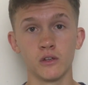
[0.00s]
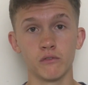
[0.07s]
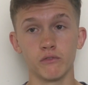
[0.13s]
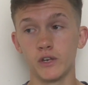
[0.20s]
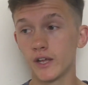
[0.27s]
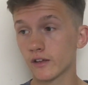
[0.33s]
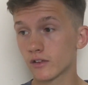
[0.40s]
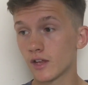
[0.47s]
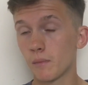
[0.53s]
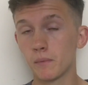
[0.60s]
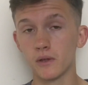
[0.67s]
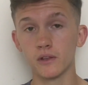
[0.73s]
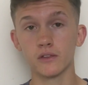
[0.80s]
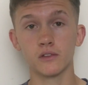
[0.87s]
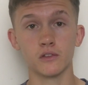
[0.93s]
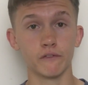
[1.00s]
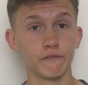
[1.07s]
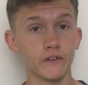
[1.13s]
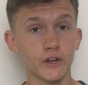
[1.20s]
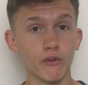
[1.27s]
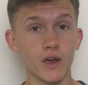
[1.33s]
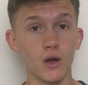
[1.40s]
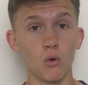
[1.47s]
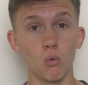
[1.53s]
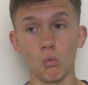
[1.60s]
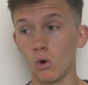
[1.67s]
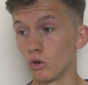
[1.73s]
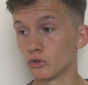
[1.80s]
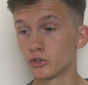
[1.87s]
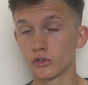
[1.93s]
The next step is to figure out
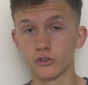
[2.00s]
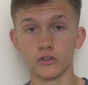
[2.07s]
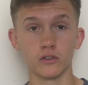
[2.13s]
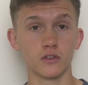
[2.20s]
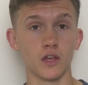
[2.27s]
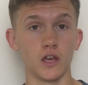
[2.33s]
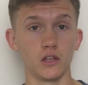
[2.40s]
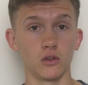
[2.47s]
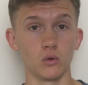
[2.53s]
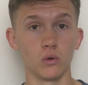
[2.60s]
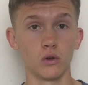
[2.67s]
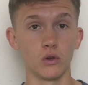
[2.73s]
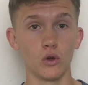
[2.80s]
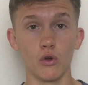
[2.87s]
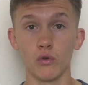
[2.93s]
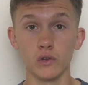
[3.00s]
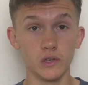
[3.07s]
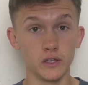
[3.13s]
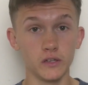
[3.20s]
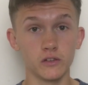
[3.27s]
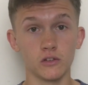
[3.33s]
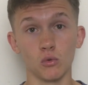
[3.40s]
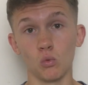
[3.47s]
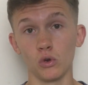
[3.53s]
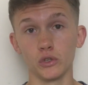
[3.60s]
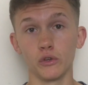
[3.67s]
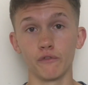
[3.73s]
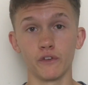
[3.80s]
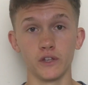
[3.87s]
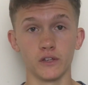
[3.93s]
what doesn't scare you, or at least what
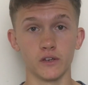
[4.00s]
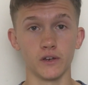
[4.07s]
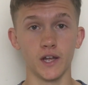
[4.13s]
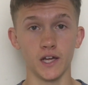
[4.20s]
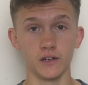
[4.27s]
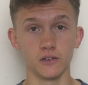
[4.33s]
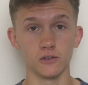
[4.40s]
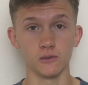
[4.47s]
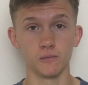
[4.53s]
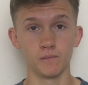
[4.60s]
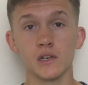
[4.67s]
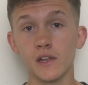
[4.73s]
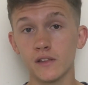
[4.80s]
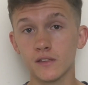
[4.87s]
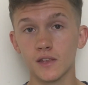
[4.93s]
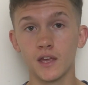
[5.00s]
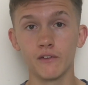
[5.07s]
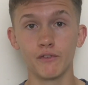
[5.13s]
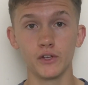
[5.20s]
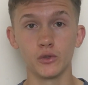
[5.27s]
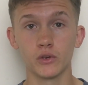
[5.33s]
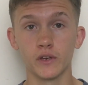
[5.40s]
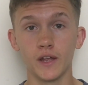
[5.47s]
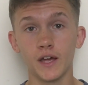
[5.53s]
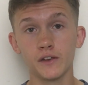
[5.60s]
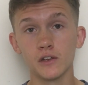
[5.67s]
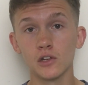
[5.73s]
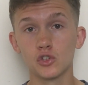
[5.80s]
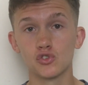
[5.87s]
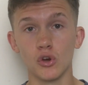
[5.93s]
you think you can handle. Let's say that you can
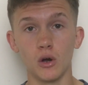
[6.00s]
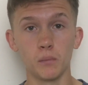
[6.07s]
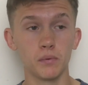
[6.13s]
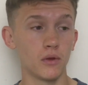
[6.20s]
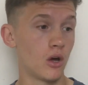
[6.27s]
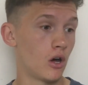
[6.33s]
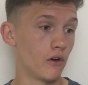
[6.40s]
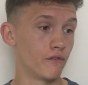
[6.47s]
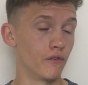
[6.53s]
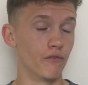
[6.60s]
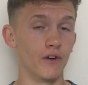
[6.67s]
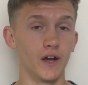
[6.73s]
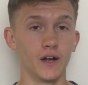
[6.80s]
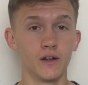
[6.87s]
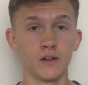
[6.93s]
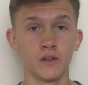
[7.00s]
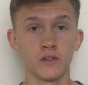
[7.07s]
handle a drop half of that.